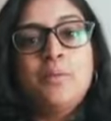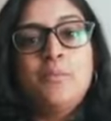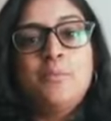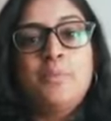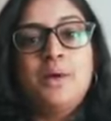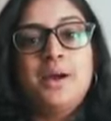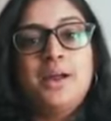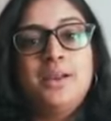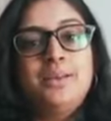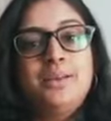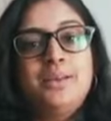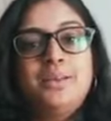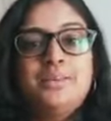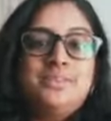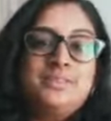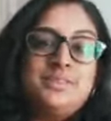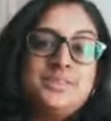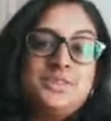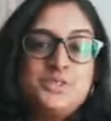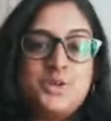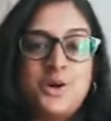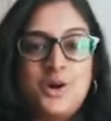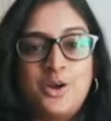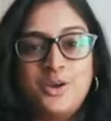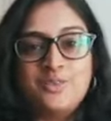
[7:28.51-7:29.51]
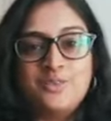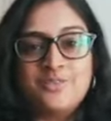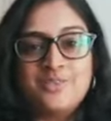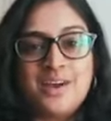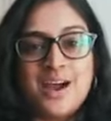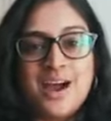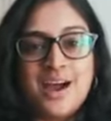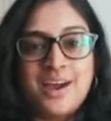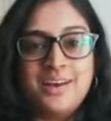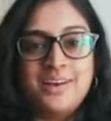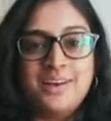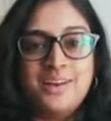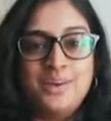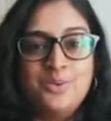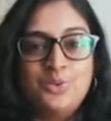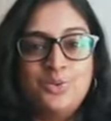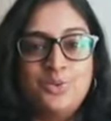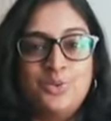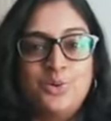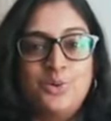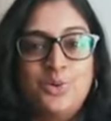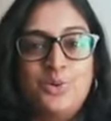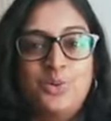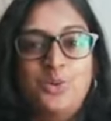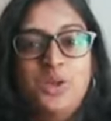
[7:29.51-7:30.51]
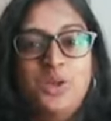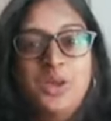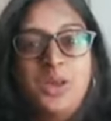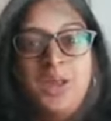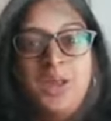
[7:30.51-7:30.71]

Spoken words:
but it's the joy of gardening. So,